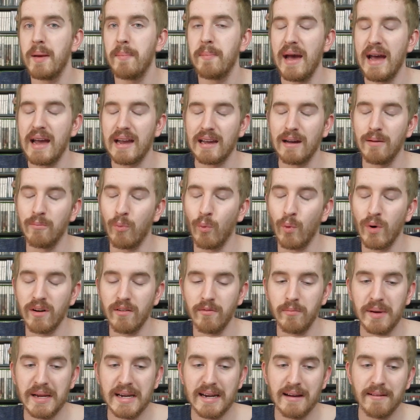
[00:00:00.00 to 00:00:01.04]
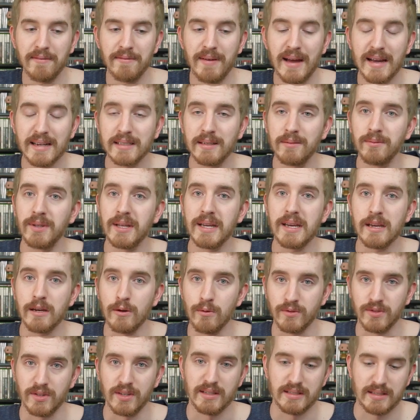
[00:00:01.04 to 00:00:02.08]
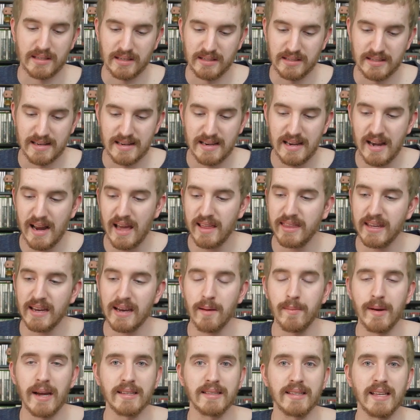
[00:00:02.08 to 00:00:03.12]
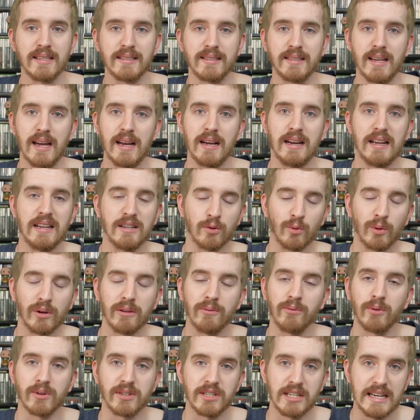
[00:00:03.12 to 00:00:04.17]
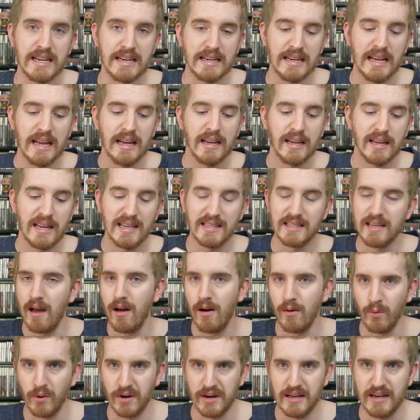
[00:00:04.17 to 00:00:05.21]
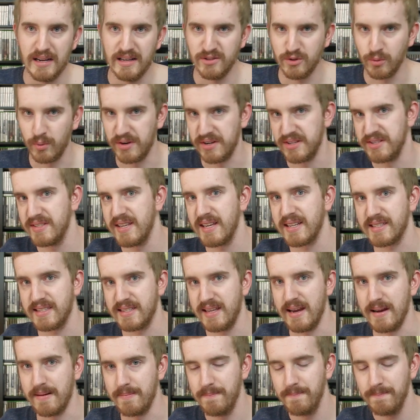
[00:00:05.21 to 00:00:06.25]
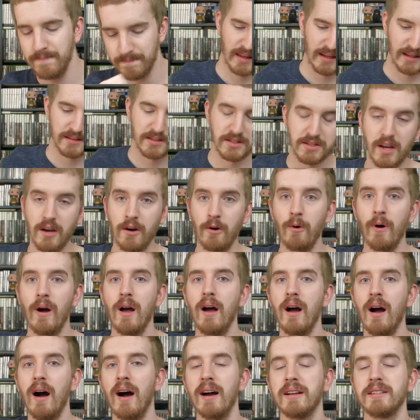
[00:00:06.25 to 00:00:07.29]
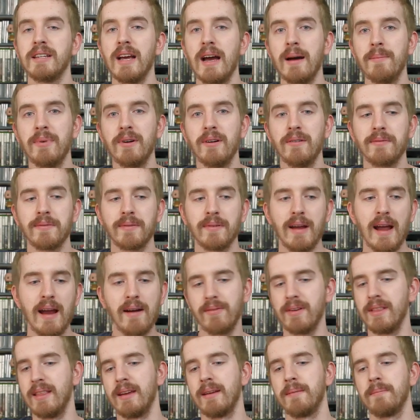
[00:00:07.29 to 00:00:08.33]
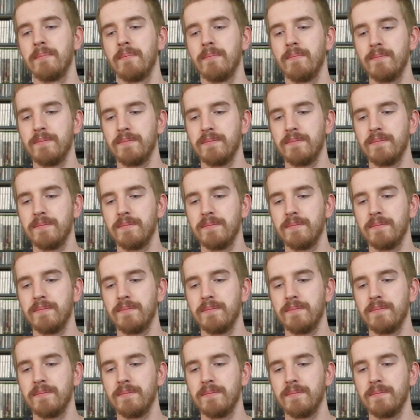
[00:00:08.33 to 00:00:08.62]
that backup would have been effectively useless because nothing about that site in 2014 is how I want it in 2016. So on top of everything,